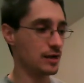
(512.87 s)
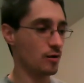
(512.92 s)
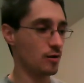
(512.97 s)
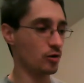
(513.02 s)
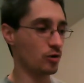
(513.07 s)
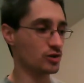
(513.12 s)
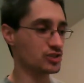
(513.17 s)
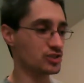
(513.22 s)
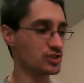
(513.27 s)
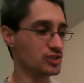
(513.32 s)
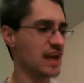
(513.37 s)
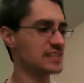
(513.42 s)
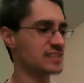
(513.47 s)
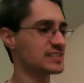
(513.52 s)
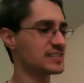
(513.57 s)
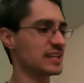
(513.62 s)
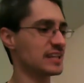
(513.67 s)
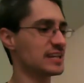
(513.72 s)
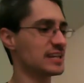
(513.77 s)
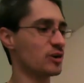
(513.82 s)
or
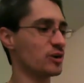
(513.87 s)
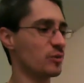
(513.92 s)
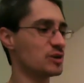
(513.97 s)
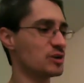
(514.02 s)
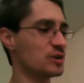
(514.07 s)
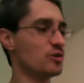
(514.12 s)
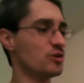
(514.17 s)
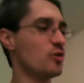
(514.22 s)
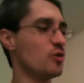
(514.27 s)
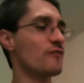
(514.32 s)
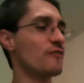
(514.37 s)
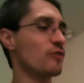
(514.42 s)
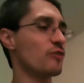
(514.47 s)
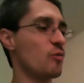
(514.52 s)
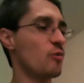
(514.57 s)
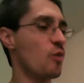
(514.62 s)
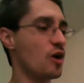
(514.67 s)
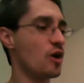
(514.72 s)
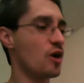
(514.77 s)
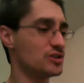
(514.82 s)
Stas Ali, or whoever
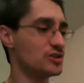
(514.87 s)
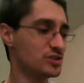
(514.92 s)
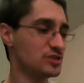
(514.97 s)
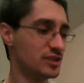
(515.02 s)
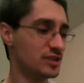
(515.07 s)
it was